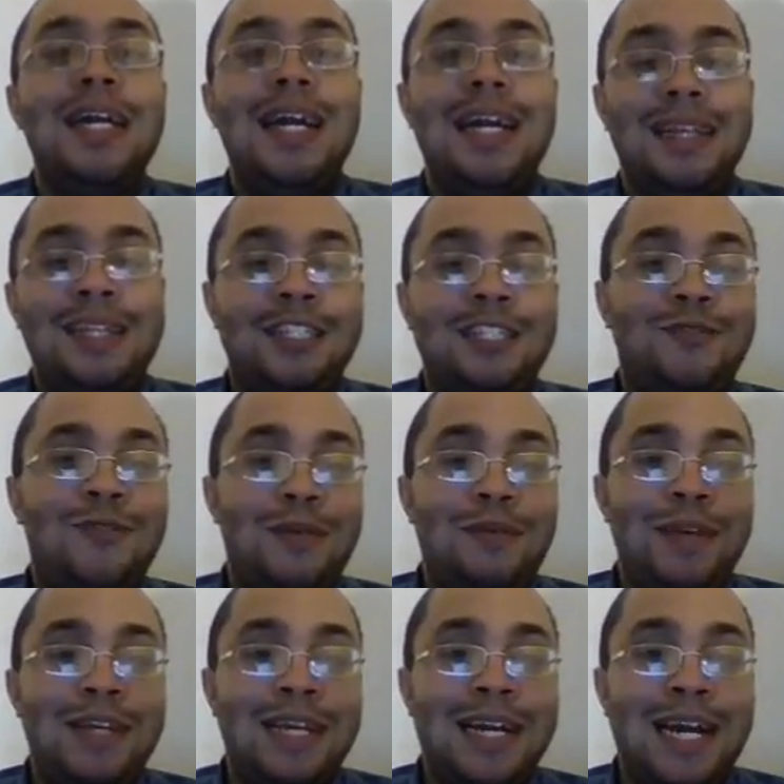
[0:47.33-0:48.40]
And this way
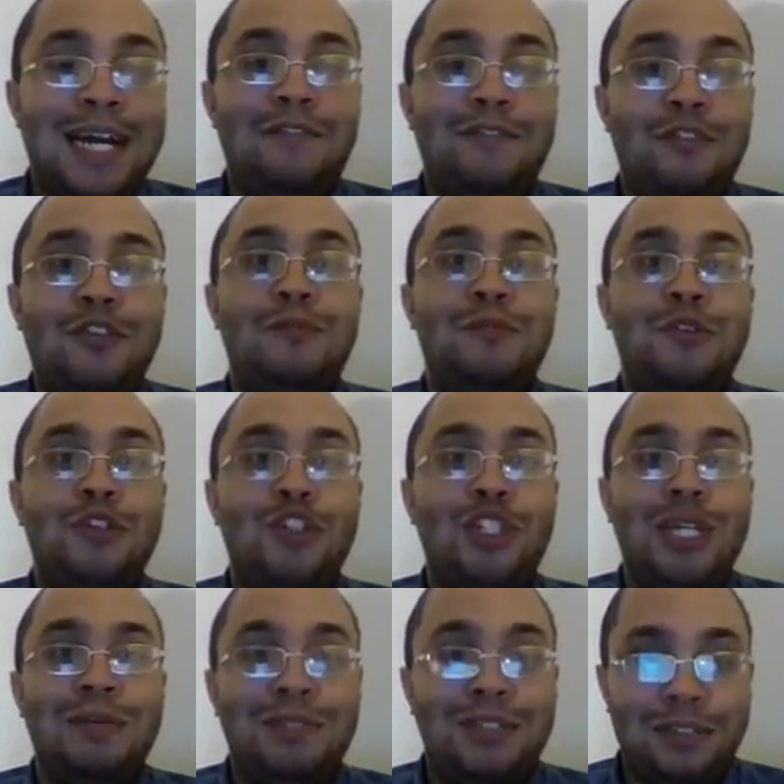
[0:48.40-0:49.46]
we can kind of learn more
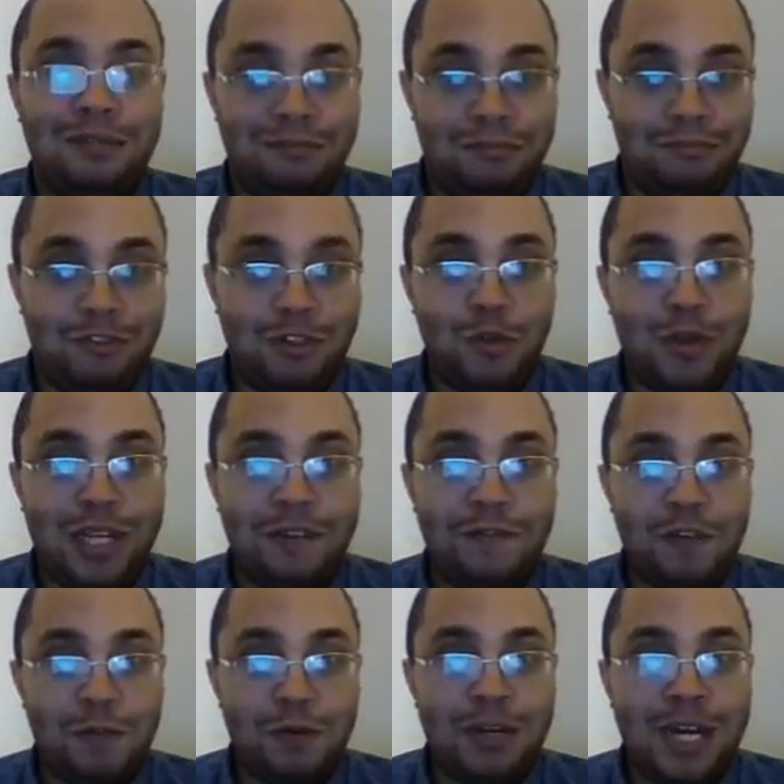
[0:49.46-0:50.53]
shapes and so we can
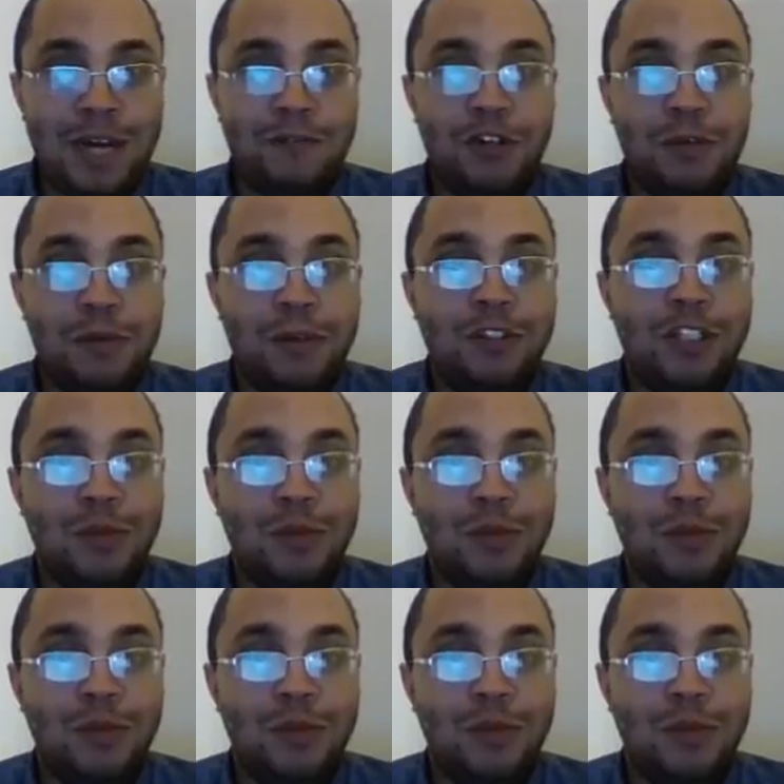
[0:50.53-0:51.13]
feel more comfortable.